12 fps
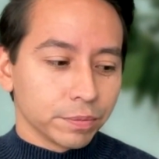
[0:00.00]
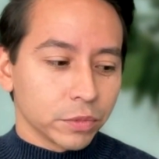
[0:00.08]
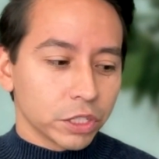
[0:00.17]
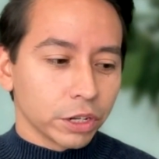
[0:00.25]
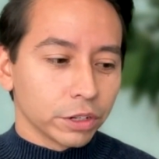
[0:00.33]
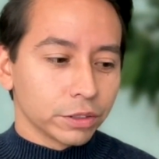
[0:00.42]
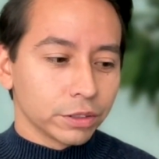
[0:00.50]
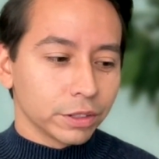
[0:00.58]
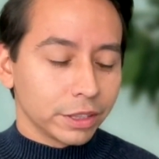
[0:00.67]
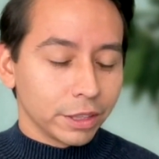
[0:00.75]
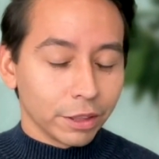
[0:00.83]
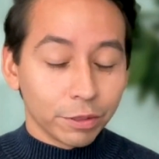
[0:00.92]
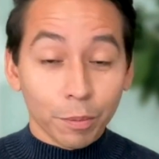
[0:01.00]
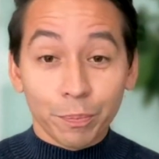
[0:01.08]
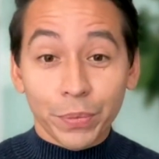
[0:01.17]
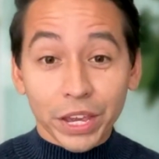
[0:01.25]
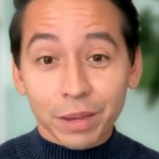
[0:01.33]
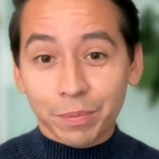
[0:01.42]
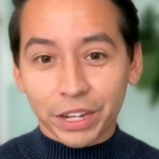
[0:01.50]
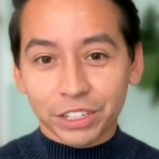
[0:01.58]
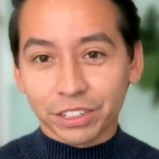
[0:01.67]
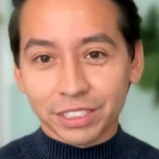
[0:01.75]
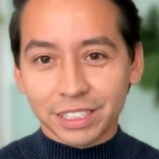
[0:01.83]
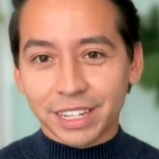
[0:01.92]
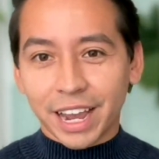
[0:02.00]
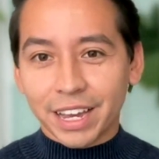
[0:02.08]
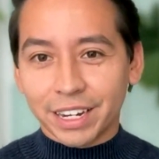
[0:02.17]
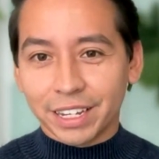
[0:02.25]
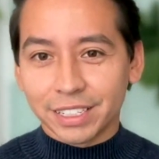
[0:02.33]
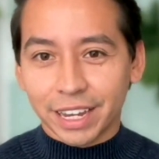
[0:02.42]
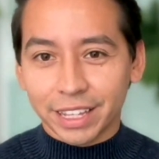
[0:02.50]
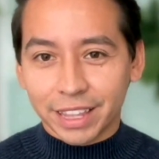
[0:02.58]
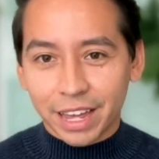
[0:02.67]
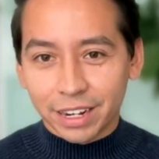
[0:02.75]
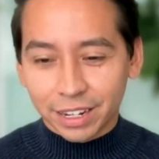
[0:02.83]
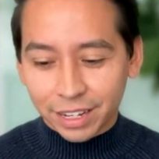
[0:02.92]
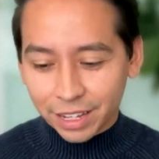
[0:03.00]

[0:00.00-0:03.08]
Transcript: So the big picture in society is like that